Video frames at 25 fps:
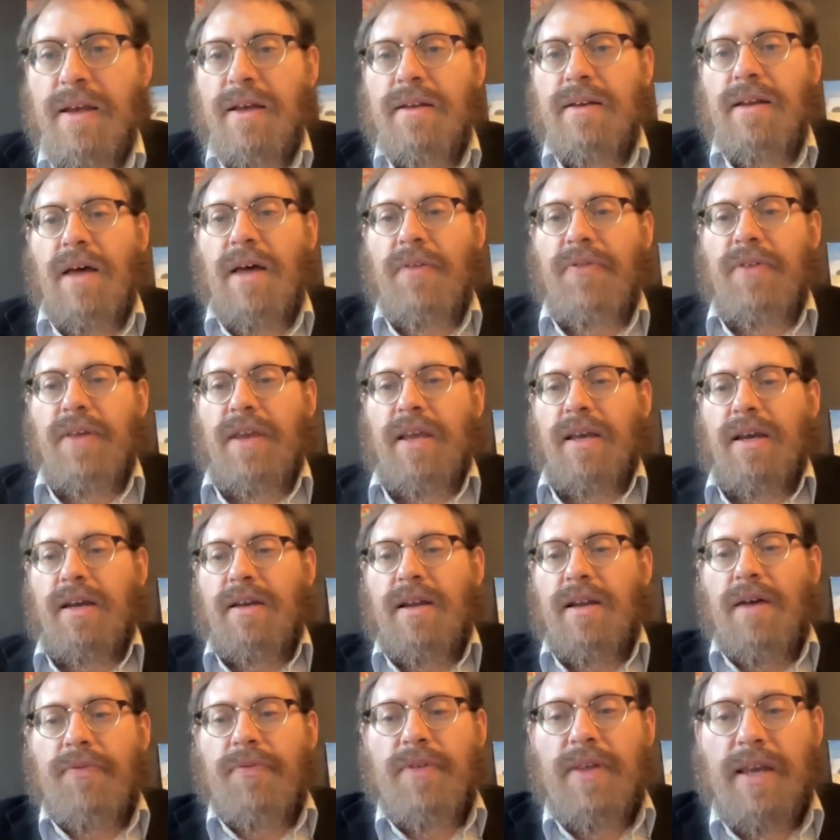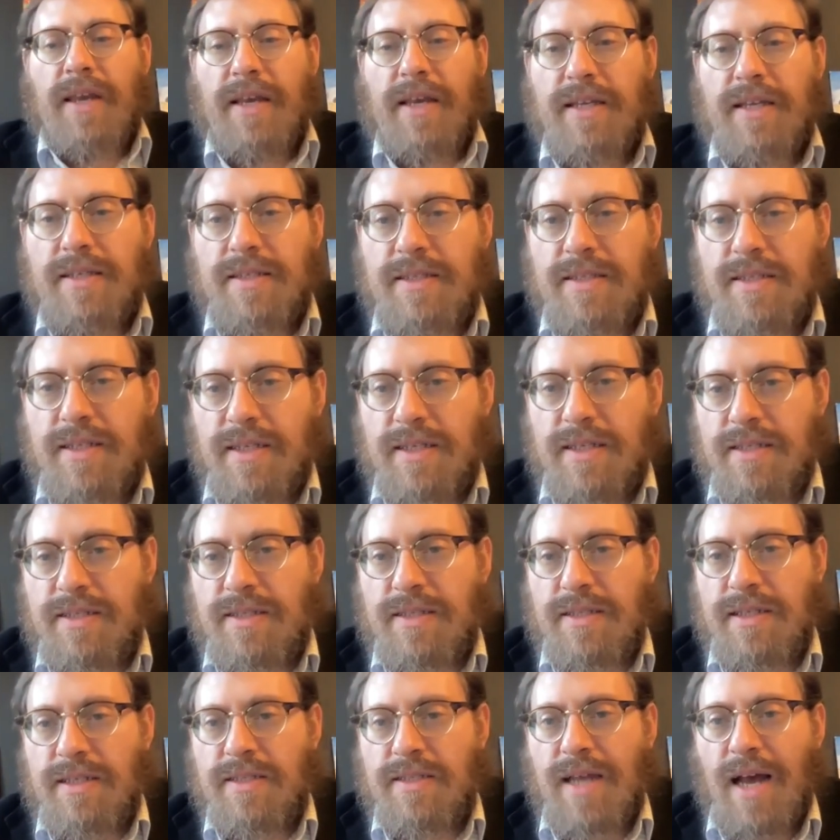nothing nothing is
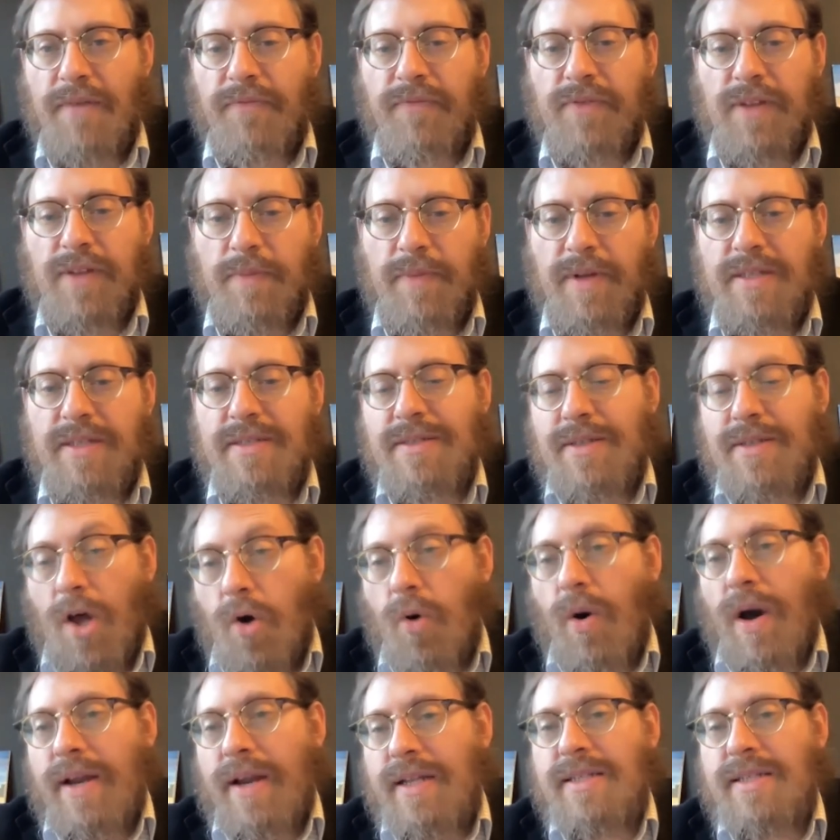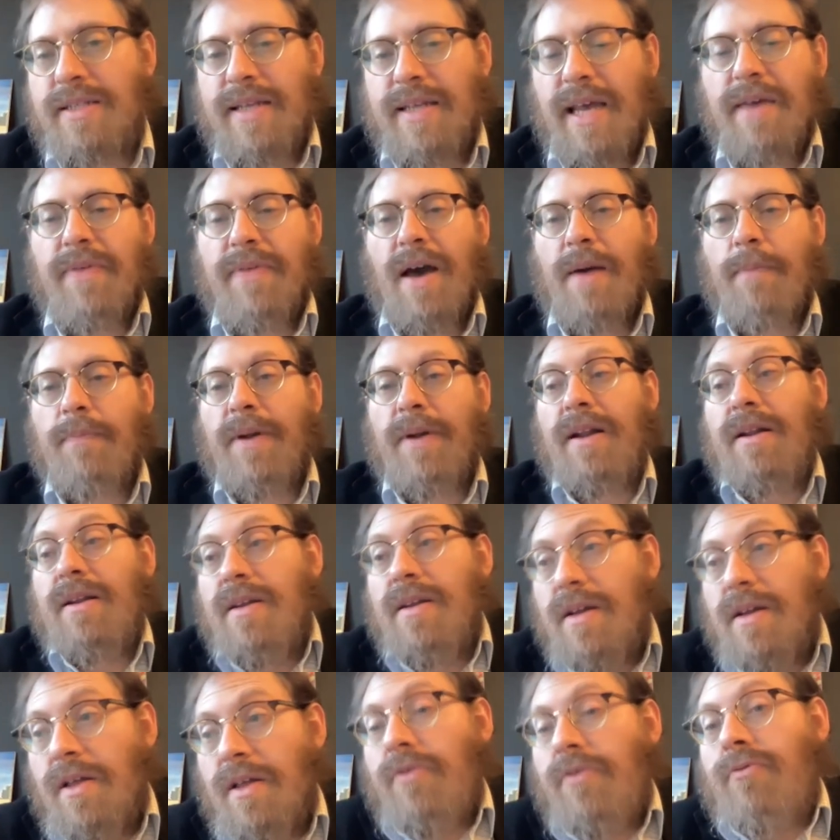is is off limits no i didn't say that but
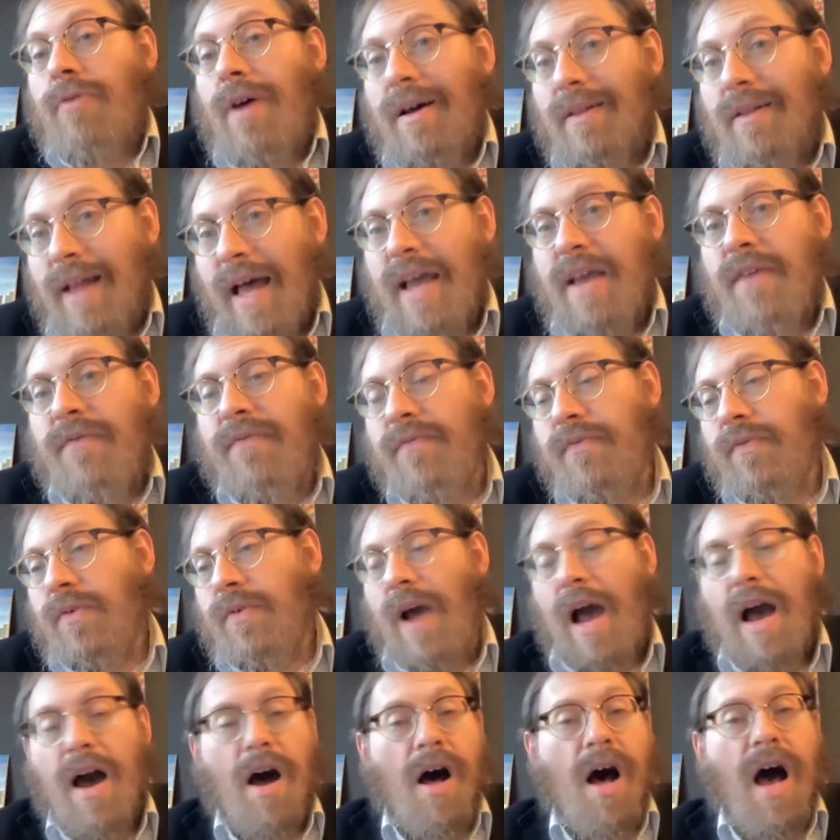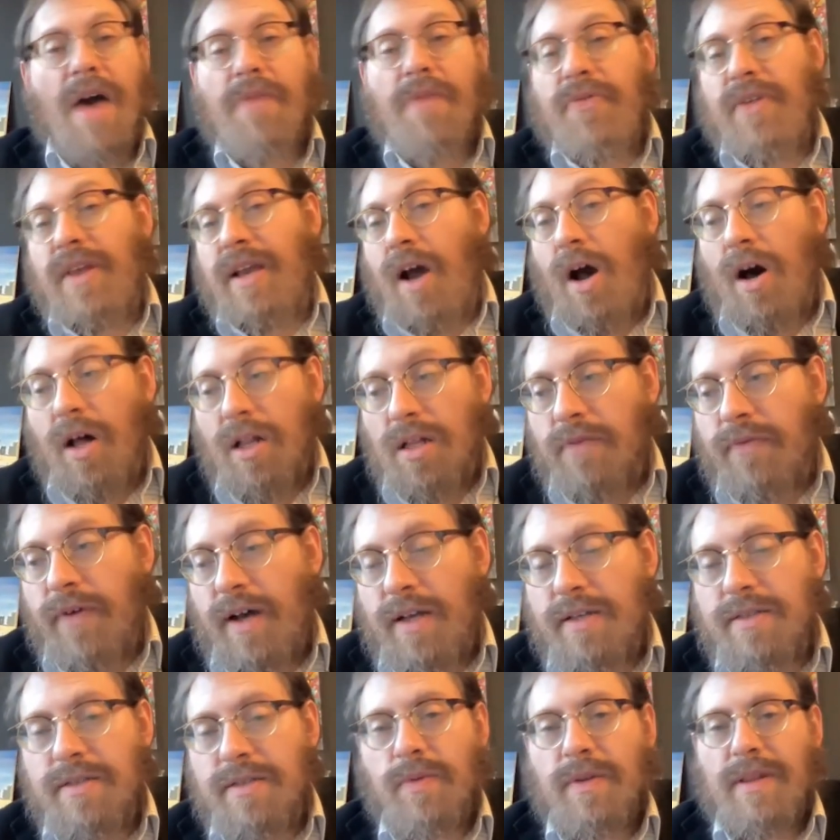throughout life i, think all of
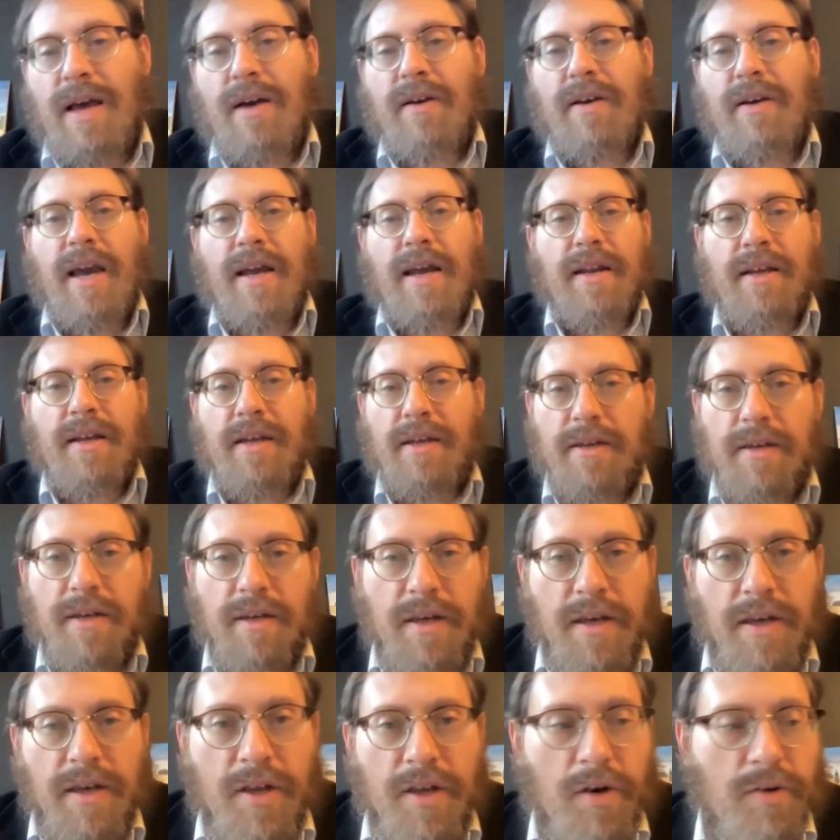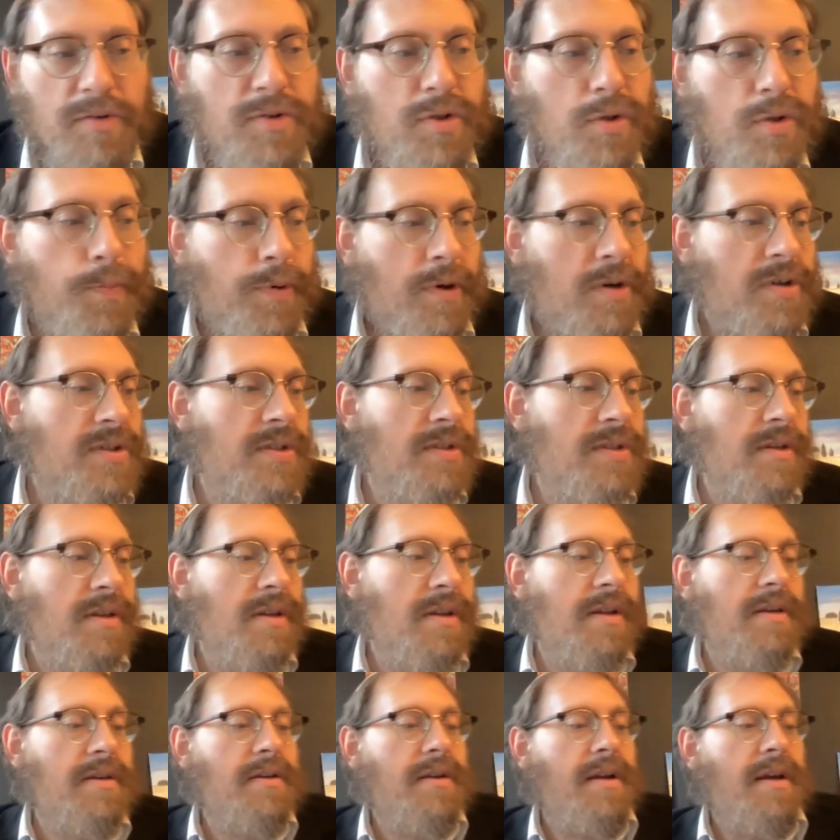us without getting you know too personal
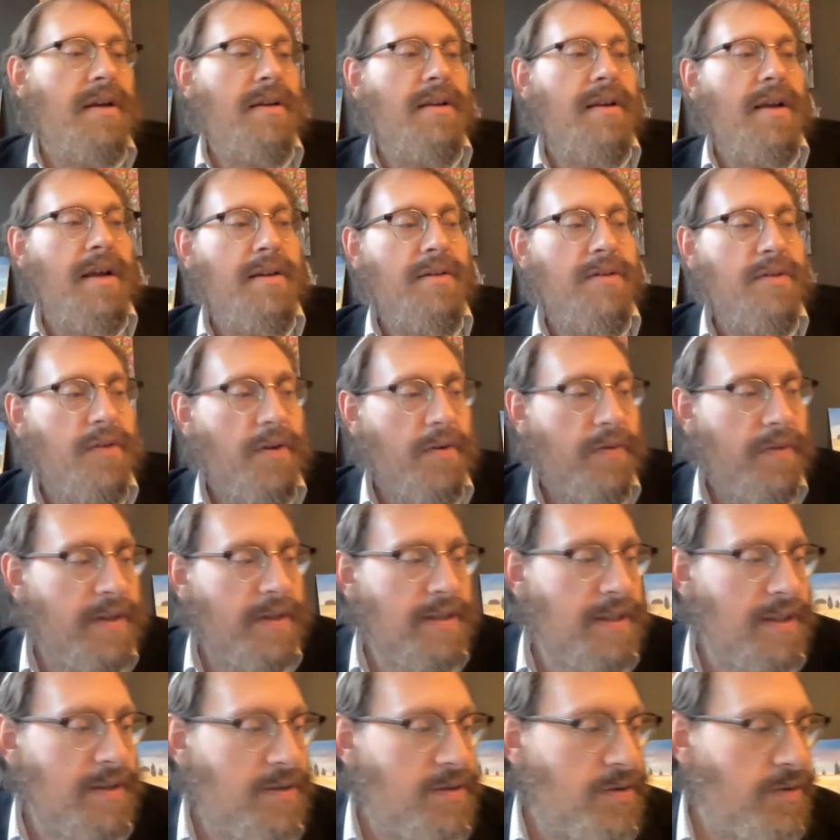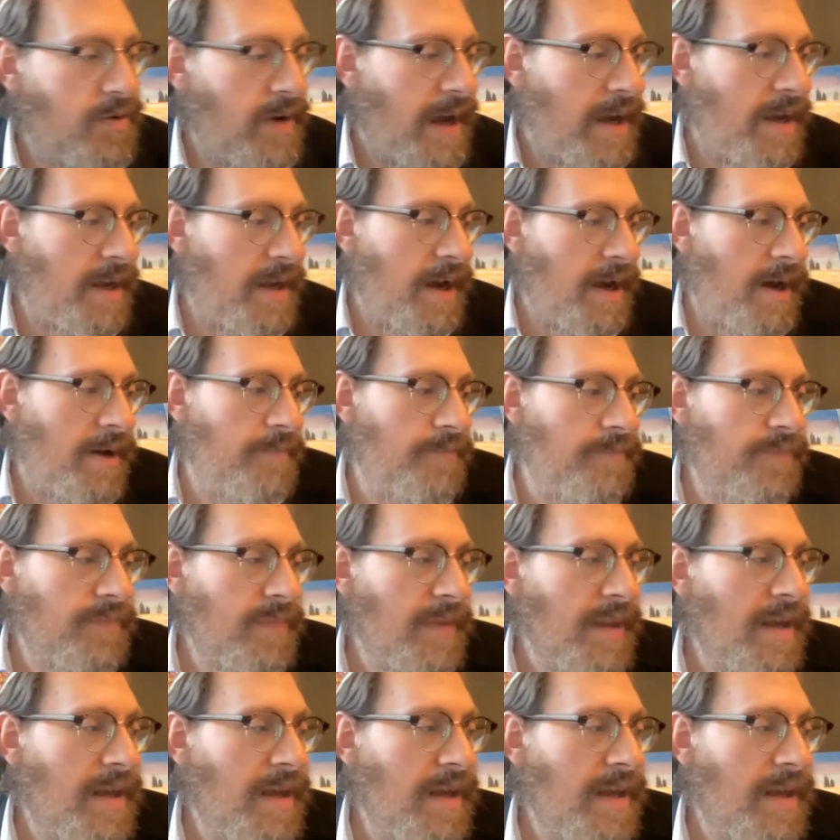and and and turn this into a um,